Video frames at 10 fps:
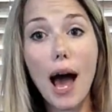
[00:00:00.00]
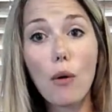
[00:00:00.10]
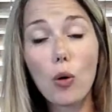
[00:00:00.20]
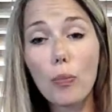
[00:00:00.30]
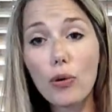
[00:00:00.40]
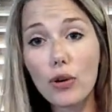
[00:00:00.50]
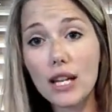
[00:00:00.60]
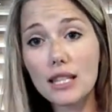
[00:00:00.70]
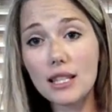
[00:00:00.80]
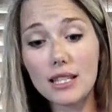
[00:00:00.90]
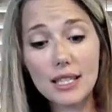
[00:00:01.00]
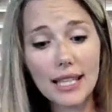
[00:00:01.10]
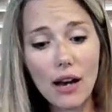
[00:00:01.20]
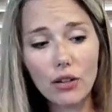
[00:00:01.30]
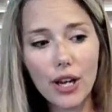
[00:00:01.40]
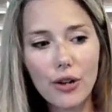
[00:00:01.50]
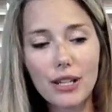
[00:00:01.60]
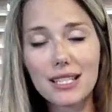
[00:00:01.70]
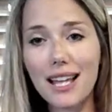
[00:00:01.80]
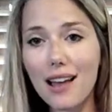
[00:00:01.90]
will put, the discount code
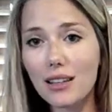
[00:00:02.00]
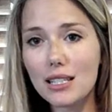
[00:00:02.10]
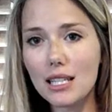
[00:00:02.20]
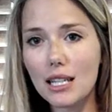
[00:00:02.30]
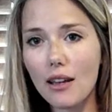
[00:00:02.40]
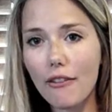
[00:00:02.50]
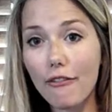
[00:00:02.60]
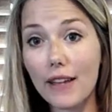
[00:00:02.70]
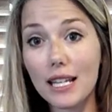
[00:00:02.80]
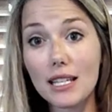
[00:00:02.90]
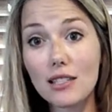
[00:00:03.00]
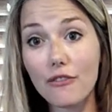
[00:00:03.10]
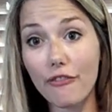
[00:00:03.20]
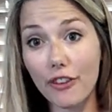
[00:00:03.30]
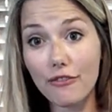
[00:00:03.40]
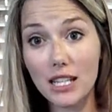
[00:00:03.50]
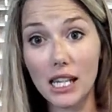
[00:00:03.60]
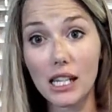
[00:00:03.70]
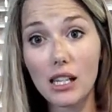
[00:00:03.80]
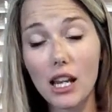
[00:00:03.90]
is
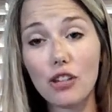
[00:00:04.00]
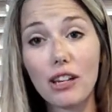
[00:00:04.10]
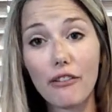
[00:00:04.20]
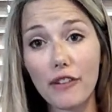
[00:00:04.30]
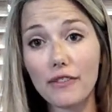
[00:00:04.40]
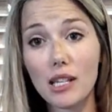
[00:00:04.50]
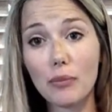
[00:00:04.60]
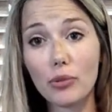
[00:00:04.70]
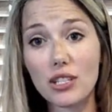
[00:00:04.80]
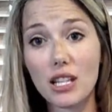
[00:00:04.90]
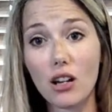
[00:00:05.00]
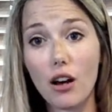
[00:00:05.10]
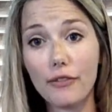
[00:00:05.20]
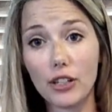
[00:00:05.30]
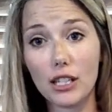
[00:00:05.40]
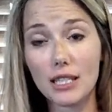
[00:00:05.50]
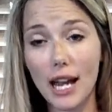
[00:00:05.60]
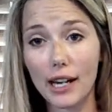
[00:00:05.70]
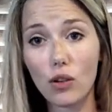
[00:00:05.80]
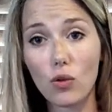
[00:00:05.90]
ellisonfitness15, and you get 15% off your
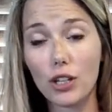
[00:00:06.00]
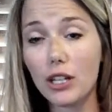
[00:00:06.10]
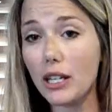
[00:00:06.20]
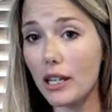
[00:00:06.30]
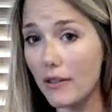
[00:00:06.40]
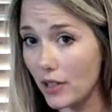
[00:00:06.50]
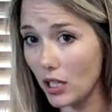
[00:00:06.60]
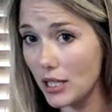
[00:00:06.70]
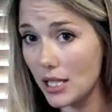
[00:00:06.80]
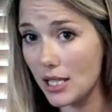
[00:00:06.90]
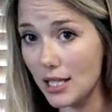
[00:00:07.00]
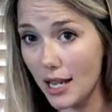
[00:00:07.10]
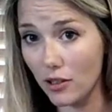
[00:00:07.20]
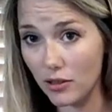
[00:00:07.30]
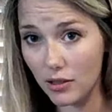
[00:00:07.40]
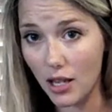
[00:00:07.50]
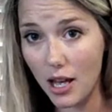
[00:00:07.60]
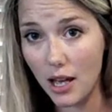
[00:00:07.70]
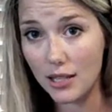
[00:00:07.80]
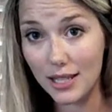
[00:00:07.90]
entire order, even on
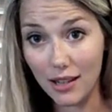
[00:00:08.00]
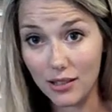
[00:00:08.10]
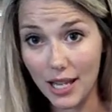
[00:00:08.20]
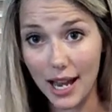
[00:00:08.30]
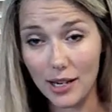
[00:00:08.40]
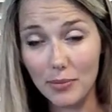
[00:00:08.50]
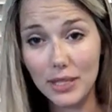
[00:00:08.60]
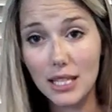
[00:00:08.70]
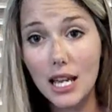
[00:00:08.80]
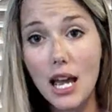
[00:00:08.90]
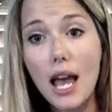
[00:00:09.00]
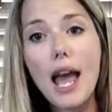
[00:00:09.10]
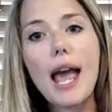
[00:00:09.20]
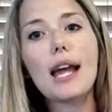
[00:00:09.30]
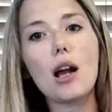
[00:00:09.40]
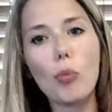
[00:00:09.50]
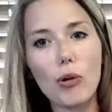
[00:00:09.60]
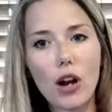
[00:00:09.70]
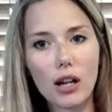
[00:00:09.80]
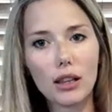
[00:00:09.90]
sales items. And I'll
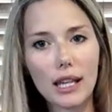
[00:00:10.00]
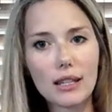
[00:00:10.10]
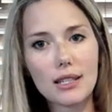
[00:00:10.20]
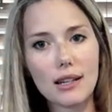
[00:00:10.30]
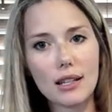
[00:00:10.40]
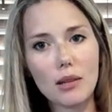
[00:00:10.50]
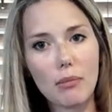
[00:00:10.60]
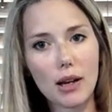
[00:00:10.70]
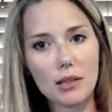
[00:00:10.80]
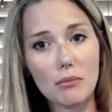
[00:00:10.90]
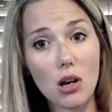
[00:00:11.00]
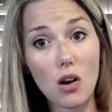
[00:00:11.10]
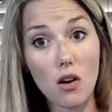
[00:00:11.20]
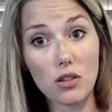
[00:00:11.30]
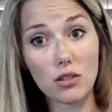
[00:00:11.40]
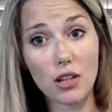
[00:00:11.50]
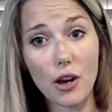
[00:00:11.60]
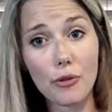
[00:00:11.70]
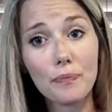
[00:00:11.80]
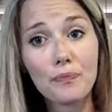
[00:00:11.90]
put our link down at the bottom also.